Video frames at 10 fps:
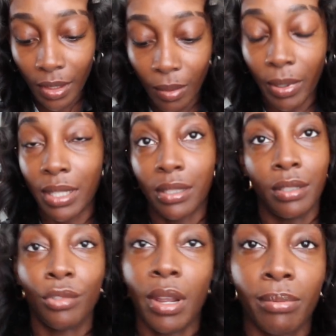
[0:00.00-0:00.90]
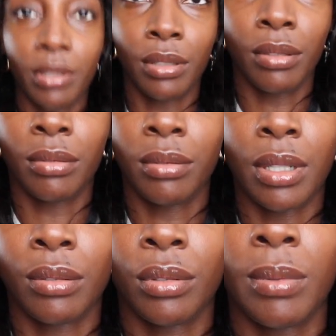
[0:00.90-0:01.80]
That way it drops, you
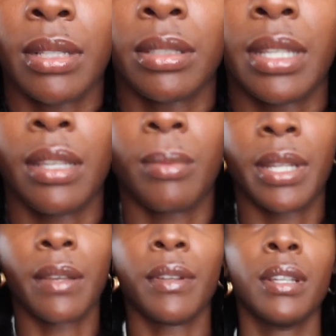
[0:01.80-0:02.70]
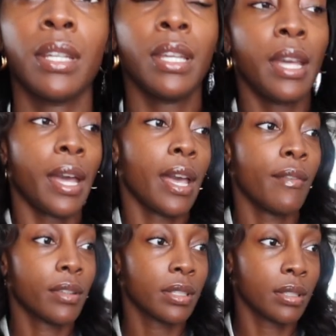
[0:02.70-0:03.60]
know, throughout the day or whatever. I have
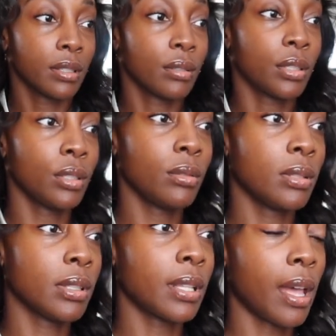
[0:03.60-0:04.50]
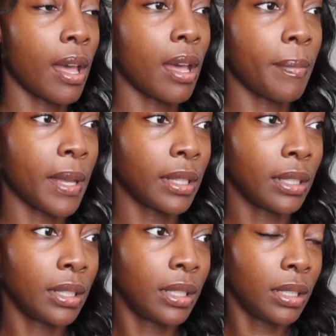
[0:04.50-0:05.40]
on this little cute little top, I
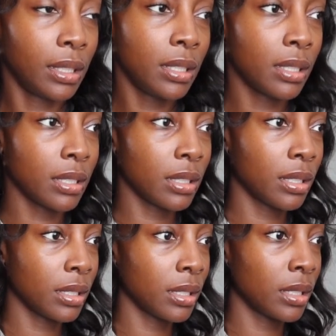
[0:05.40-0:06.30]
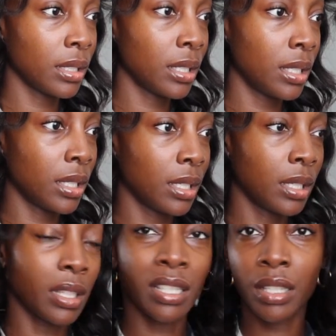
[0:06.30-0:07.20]
think
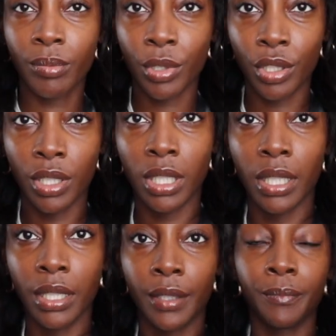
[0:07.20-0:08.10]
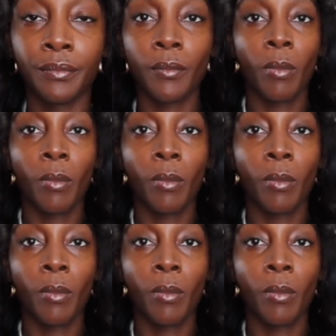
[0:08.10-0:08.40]
it's from Shein.